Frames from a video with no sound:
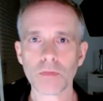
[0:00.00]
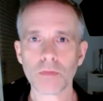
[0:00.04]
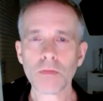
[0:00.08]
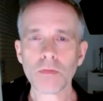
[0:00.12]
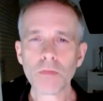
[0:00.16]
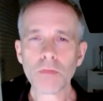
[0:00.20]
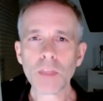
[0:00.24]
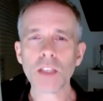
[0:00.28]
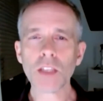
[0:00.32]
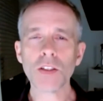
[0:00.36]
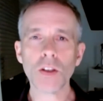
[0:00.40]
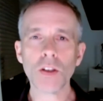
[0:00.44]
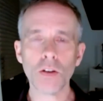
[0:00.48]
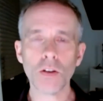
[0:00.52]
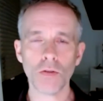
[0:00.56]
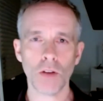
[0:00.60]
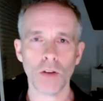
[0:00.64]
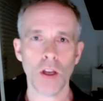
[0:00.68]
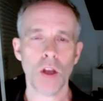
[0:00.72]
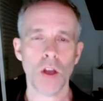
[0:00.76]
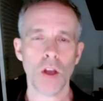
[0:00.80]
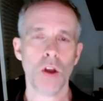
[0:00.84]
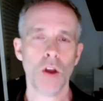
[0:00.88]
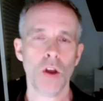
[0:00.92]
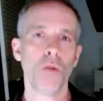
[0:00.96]
So
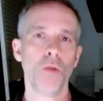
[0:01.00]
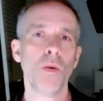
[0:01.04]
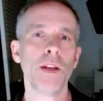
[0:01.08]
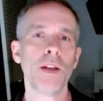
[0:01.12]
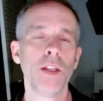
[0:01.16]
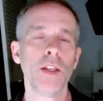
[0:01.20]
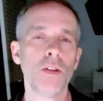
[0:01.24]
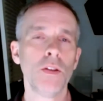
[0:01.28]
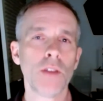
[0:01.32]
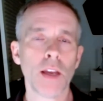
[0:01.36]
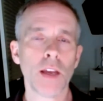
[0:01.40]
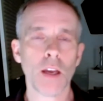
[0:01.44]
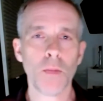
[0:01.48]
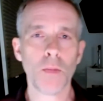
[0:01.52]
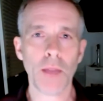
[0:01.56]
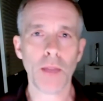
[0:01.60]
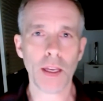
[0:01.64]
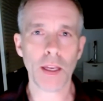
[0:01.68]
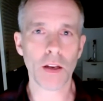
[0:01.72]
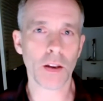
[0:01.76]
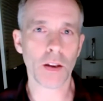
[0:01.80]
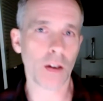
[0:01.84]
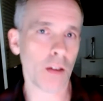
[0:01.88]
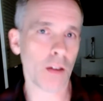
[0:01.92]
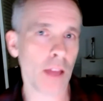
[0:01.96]
when you come in
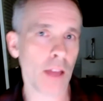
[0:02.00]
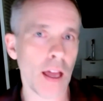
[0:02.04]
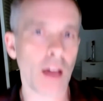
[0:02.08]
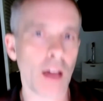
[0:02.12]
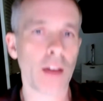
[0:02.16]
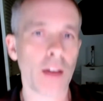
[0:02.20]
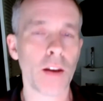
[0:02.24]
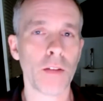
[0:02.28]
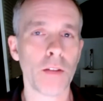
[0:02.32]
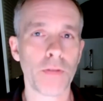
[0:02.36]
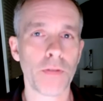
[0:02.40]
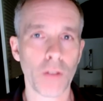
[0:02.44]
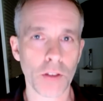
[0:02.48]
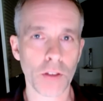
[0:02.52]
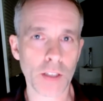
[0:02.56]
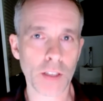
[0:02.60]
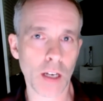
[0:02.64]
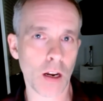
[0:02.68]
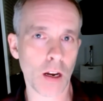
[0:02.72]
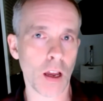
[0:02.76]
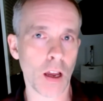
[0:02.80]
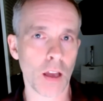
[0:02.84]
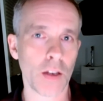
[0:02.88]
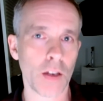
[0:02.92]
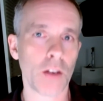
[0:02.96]
on your frozen
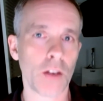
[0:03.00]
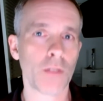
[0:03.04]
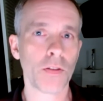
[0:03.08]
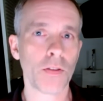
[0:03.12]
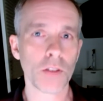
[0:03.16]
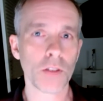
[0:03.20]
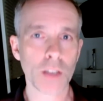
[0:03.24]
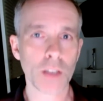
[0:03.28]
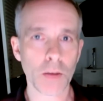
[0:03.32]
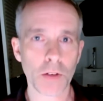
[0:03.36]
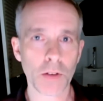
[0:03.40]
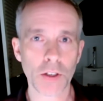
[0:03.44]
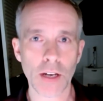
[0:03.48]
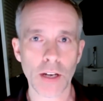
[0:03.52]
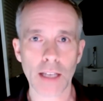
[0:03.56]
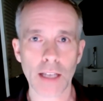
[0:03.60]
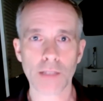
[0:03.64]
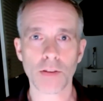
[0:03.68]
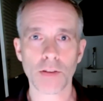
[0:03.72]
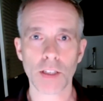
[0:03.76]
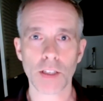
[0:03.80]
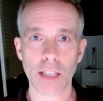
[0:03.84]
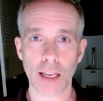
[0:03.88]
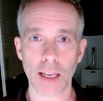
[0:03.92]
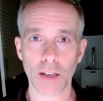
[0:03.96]
embryo
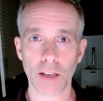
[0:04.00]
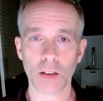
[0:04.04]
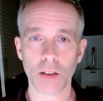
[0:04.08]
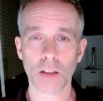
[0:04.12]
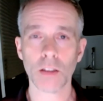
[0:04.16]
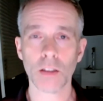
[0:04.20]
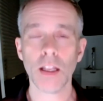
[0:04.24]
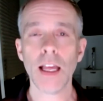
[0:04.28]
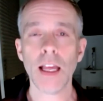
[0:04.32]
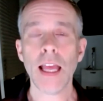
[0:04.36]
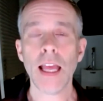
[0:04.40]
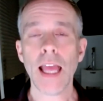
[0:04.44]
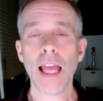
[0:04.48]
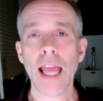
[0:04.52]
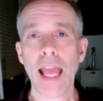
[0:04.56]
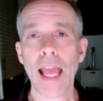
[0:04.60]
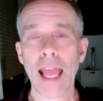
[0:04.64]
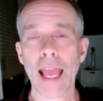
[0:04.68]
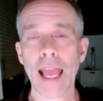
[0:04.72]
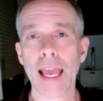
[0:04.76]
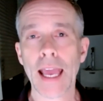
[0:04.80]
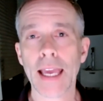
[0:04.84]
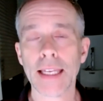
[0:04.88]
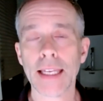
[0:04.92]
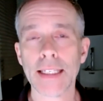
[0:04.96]
transfer cycle,
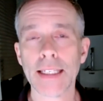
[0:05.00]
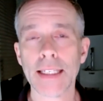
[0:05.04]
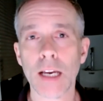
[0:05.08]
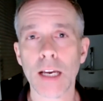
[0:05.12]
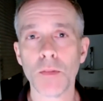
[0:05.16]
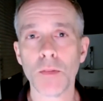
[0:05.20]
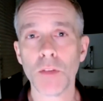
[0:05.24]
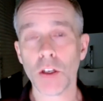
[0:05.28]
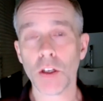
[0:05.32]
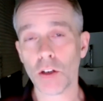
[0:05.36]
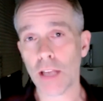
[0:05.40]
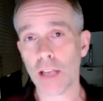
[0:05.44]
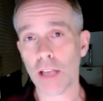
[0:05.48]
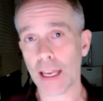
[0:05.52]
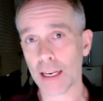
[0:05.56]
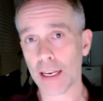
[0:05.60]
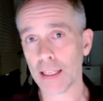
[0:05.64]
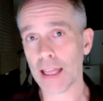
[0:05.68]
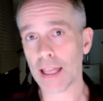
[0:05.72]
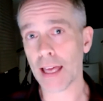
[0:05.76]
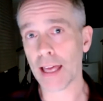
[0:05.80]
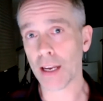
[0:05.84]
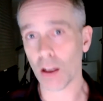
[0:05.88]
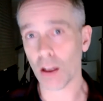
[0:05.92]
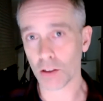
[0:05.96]
and you're getting
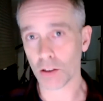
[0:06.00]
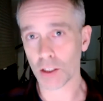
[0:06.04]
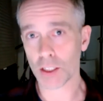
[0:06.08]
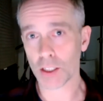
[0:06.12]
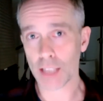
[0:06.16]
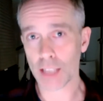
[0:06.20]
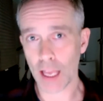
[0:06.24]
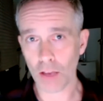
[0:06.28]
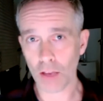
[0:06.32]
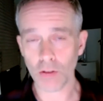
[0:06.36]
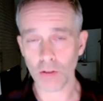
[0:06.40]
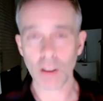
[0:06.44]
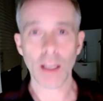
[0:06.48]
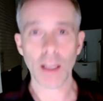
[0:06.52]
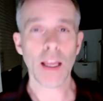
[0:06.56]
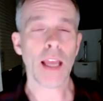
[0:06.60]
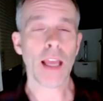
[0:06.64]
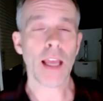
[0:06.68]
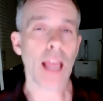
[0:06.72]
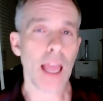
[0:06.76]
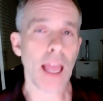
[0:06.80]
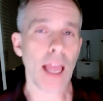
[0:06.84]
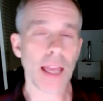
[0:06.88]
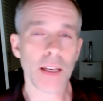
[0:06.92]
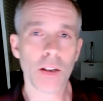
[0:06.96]
that ultrasound,
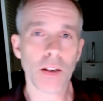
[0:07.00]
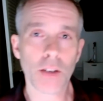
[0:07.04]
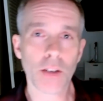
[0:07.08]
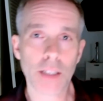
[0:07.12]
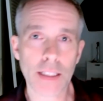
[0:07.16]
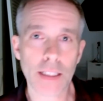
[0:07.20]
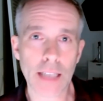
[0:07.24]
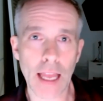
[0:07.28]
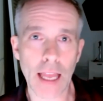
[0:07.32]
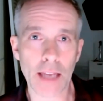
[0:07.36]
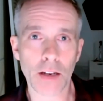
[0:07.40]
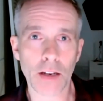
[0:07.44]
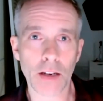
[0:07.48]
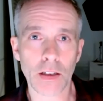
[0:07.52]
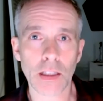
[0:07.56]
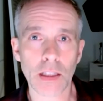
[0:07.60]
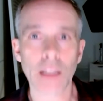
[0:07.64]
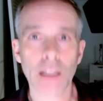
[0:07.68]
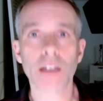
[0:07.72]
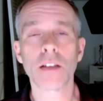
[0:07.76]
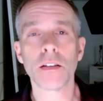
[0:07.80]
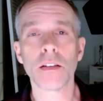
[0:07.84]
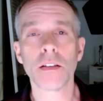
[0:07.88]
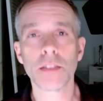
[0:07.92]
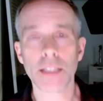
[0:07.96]
and your
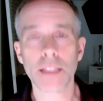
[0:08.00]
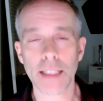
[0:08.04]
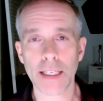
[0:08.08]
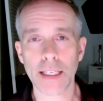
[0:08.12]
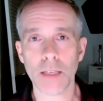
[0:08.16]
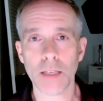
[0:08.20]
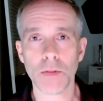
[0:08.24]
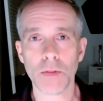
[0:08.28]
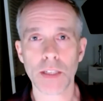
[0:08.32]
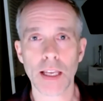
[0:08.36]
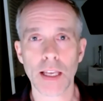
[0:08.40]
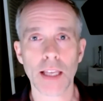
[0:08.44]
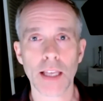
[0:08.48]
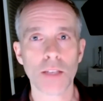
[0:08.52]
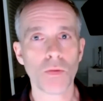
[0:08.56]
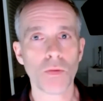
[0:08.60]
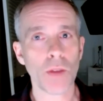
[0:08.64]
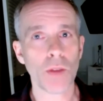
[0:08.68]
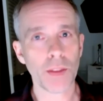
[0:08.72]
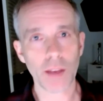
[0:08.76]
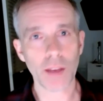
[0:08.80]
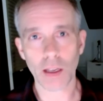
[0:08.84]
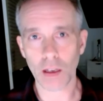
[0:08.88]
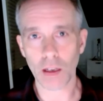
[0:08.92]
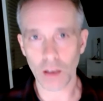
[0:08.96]
clinical team says, we
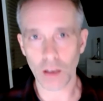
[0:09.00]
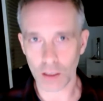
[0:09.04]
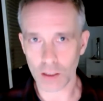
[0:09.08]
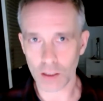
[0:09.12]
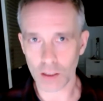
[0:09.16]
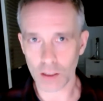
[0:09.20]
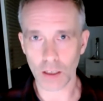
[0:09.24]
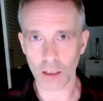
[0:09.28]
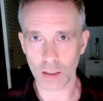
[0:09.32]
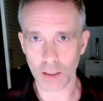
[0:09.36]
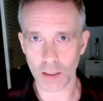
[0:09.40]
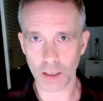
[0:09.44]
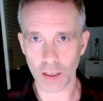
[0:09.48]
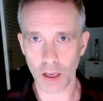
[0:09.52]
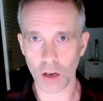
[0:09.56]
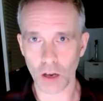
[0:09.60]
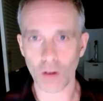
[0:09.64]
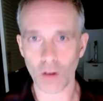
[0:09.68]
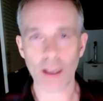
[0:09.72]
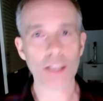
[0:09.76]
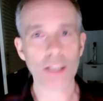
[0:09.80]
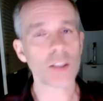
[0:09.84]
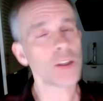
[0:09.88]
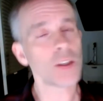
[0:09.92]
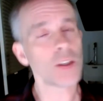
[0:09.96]
think it looks good to go,
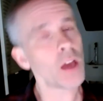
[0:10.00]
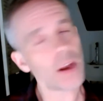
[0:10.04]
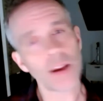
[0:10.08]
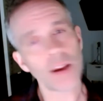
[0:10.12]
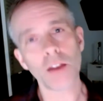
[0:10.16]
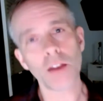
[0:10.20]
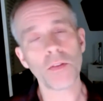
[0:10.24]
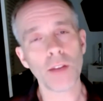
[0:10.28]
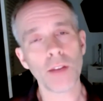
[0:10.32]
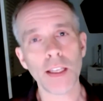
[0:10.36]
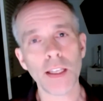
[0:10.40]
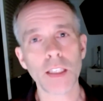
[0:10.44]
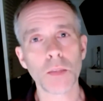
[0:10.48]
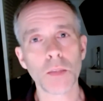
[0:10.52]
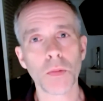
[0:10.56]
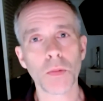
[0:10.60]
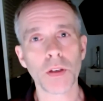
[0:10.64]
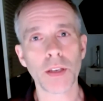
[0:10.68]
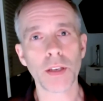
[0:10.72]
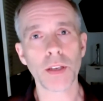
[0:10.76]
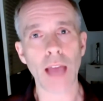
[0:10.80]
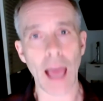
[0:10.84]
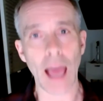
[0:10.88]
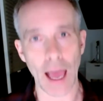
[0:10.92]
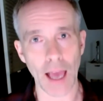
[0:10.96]
it's not unreasonable
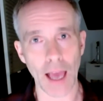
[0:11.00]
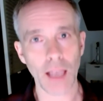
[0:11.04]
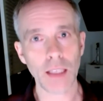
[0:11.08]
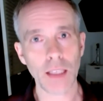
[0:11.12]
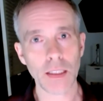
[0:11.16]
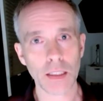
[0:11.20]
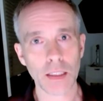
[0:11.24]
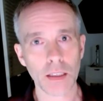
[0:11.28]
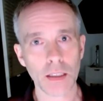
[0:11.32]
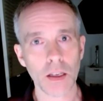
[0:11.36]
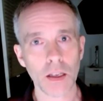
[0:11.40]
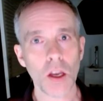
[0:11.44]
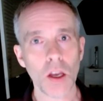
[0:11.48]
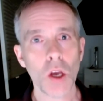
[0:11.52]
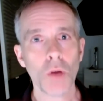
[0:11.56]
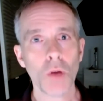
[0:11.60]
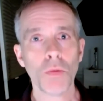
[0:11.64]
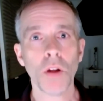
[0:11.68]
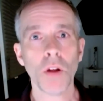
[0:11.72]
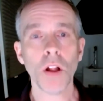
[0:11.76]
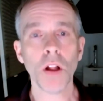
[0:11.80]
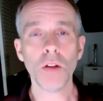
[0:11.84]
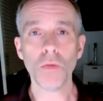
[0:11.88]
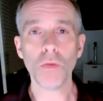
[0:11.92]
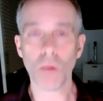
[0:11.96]
to ask,
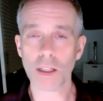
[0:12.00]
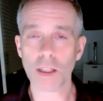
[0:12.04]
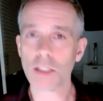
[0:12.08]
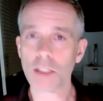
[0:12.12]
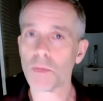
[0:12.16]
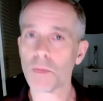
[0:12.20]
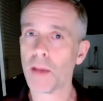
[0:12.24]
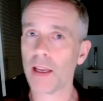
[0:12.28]
well, what's my